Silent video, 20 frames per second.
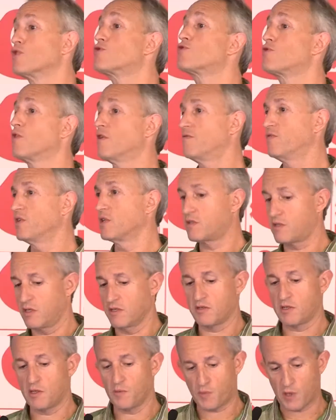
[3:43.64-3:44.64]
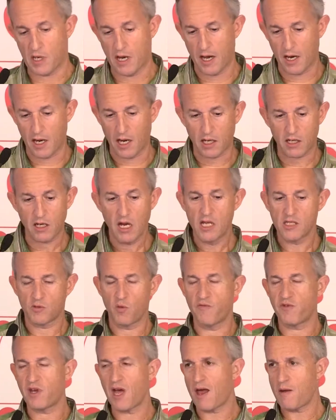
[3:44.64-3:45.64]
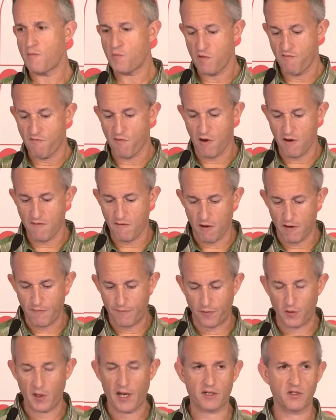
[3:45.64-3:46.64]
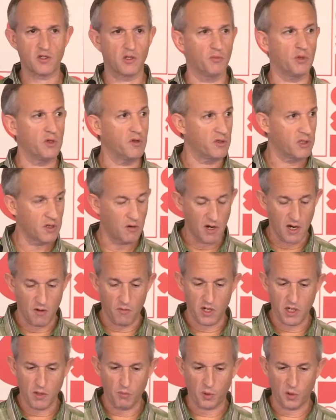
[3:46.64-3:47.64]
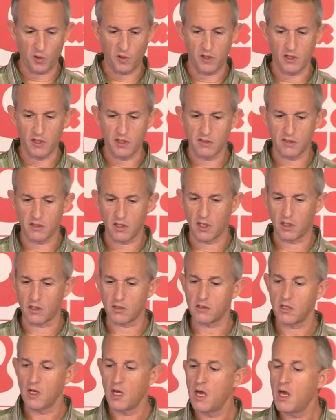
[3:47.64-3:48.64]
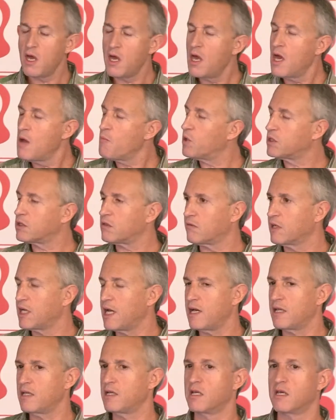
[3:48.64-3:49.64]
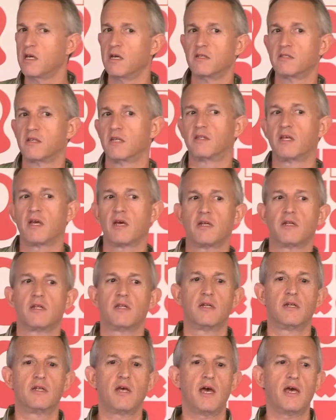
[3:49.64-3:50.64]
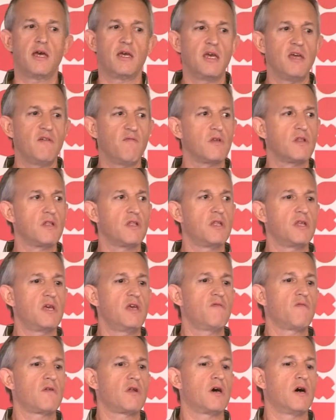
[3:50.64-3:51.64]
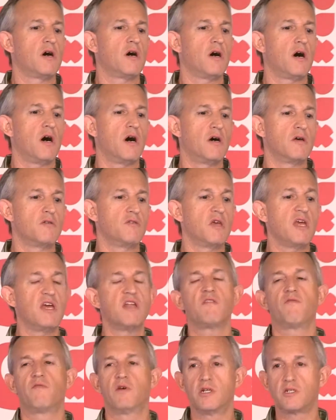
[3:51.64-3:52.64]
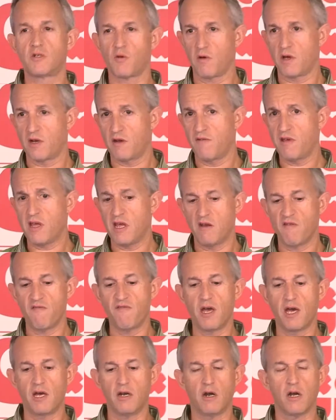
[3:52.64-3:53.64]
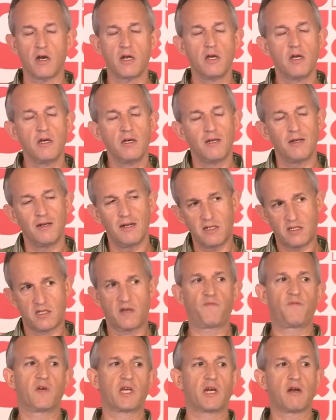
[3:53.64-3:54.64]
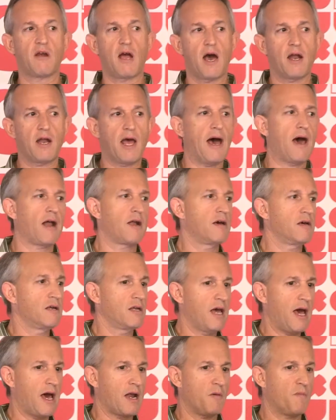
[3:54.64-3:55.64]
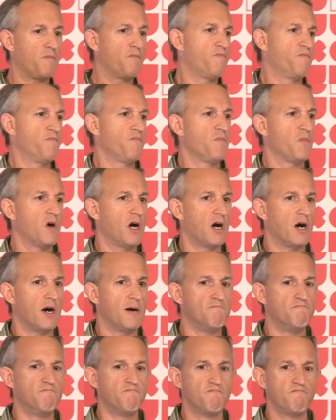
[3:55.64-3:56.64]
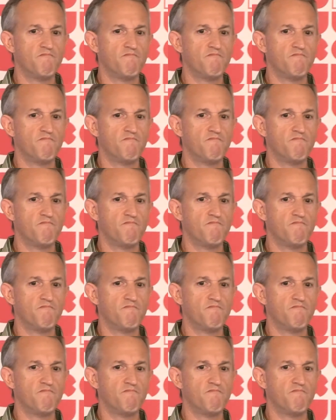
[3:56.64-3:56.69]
service is the product. So we've got to be very, very flexible in the way we deploy these things. But the reality is, at the end of the day, even an individual innovator needs to figure out how to